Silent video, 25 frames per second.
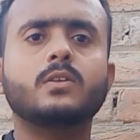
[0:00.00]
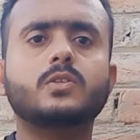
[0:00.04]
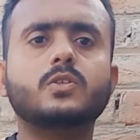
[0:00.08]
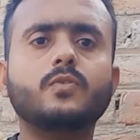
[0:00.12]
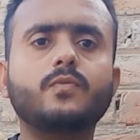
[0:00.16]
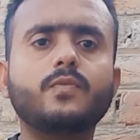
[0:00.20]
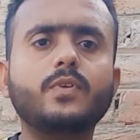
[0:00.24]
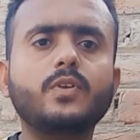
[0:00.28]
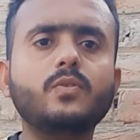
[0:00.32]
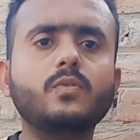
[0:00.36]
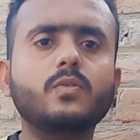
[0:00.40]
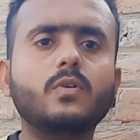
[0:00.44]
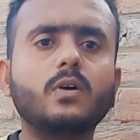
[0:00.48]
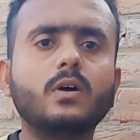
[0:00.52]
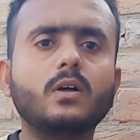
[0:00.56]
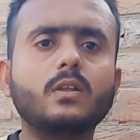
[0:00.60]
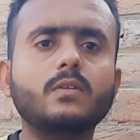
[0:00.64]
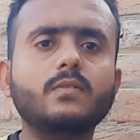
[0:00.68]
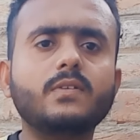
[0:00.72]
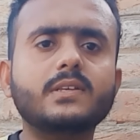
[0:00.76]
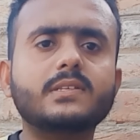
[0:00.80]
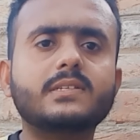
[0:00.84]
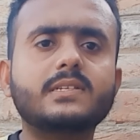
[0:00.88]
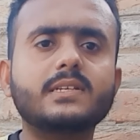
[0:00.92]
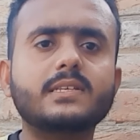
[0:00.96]
So when you
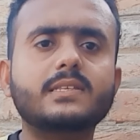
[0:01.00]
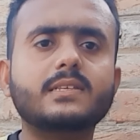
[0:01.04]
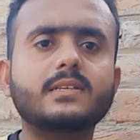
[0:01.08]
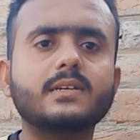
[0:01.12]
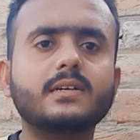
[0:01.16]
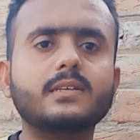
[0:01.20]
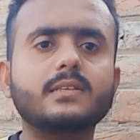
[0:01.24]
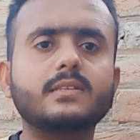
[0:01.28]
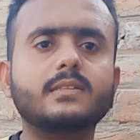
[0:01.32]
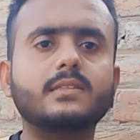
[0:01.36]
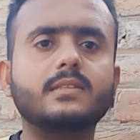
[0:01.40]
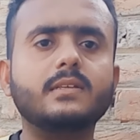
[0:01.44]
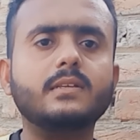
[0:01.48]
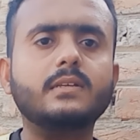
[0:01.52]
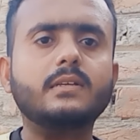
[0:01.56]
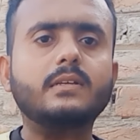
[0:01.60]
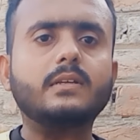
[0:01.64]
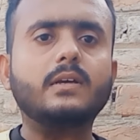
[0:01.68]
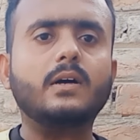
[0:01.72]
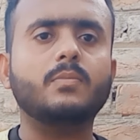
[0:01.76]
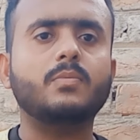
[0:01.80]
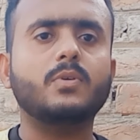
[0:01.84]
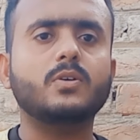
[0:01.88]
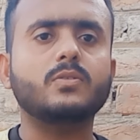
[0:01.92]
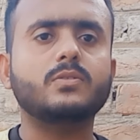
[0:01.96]
always discuss
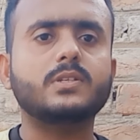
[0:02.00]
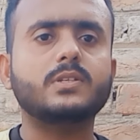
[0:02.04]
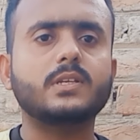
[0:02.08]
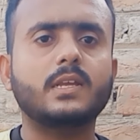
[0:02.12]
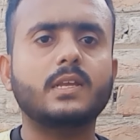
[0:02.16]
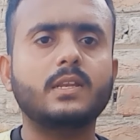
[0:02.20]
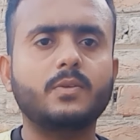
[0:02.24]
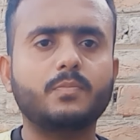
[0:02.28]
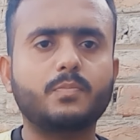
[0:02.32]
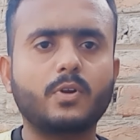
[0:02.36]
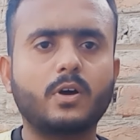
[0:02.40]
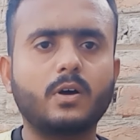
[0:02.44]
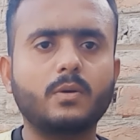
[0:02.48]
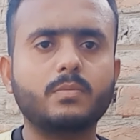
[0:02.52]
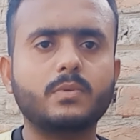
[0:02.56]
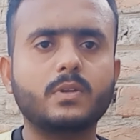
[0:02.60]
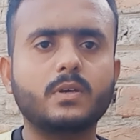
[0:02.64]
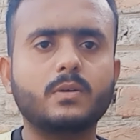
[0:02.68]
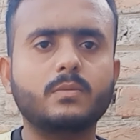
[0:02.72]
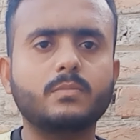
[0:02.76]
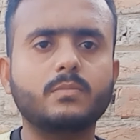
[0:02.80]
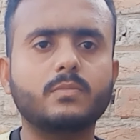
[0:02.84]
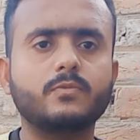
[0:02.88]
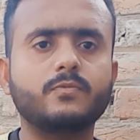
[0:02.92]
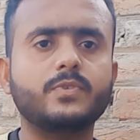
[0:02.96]
about any
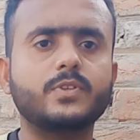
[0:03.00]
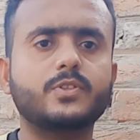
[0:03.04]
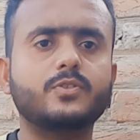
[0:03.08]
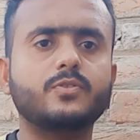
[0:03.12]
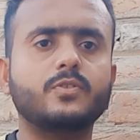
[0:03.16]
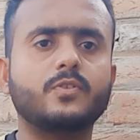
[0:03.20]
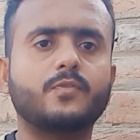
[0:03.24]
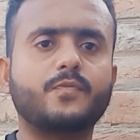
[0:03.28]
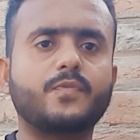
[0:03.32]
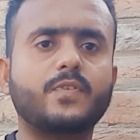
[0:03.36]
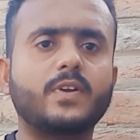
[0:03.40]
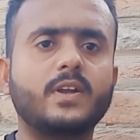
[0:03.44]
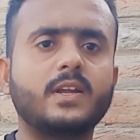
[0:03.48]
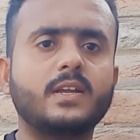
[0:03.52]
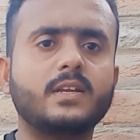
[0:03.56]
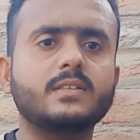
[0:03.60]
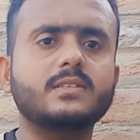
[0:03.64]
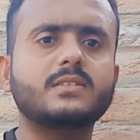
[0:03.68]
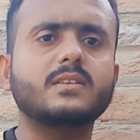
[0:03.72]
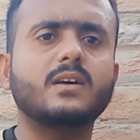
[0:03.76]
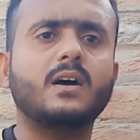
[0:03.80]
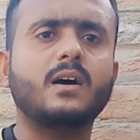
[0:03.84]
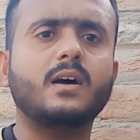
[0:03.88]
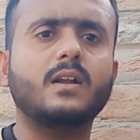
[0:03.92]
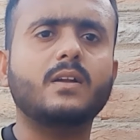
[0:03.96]
problem with your friends
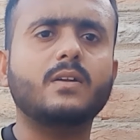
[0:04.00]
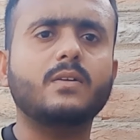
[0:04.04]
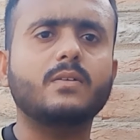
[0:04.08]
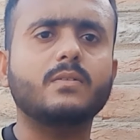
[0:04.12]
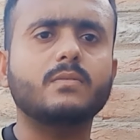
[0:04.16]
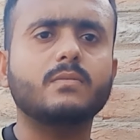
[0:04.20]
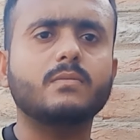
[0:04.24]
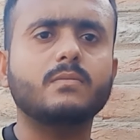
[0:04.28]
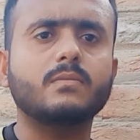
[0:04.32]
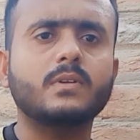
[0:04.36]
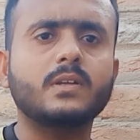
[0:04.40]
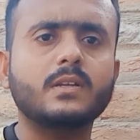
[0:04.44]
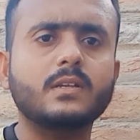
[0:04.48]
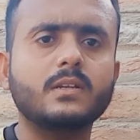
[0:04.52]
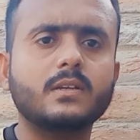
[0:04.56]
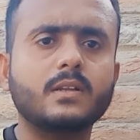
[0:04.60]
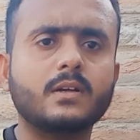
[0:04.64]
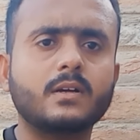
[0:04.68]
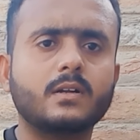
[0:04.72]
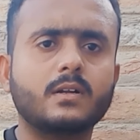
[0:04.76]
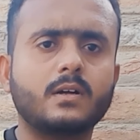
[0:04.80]
or when